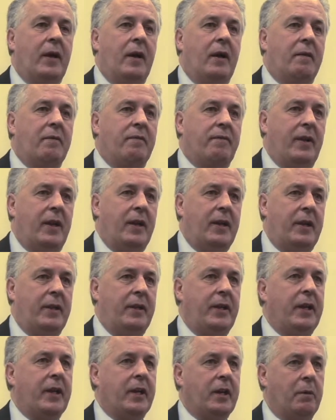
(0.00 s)
And finally,
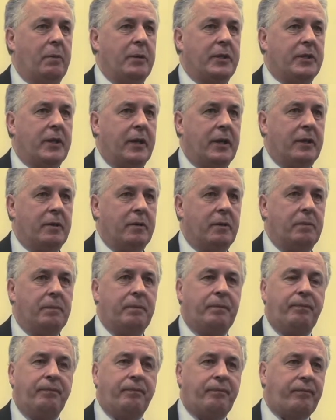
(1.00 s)
the economic cycle.
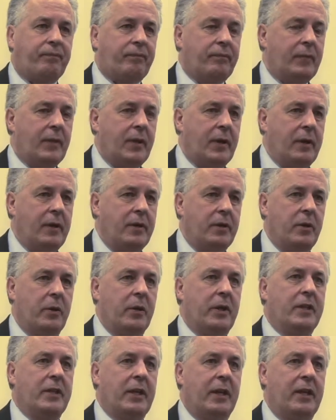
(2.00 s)
Do
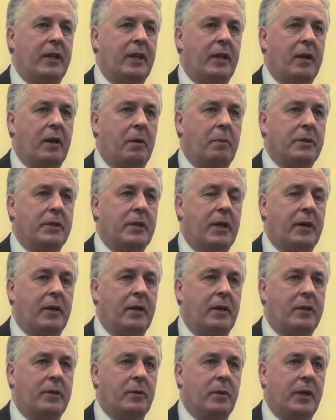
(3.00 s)
they take the economic
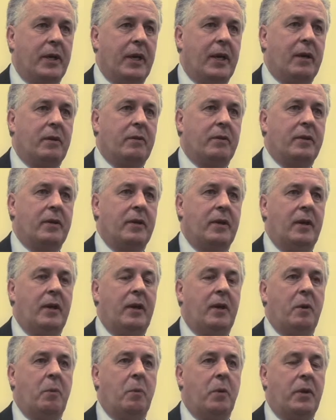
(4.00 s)
cycle into account
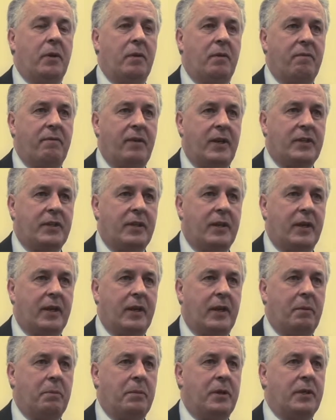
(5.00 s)
when they're investing in
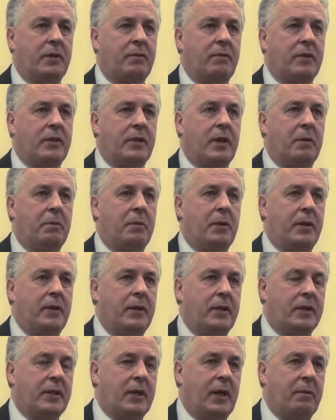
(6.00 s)
companies? For example, in
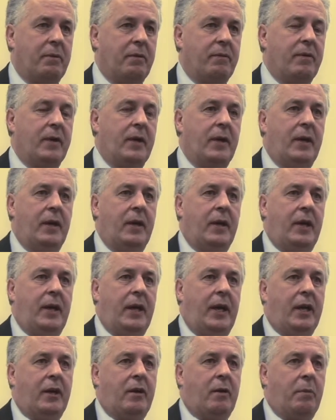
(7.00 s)
this type of
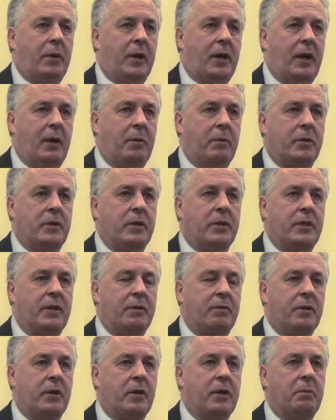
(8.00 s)
economic climate, which is
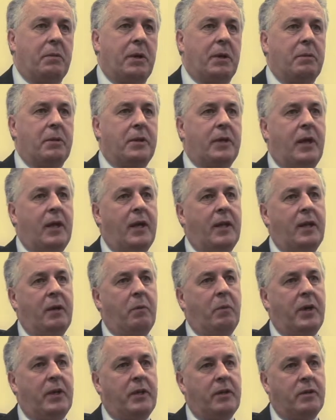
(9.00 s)
difficult at the moment, are they
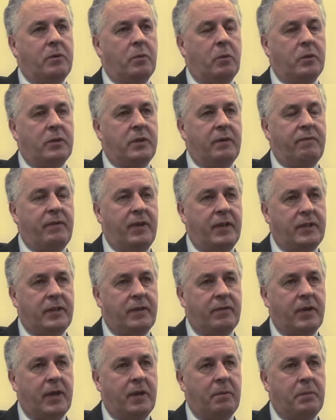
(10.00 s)
weighted towards
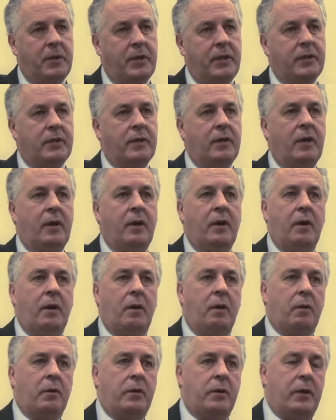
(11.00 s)
defensive companies,
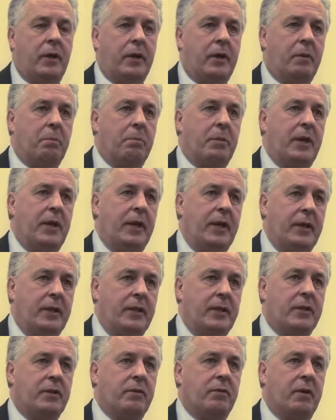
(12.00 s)
or do they completely
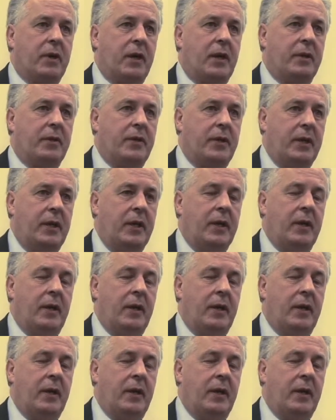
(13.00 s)
disregard the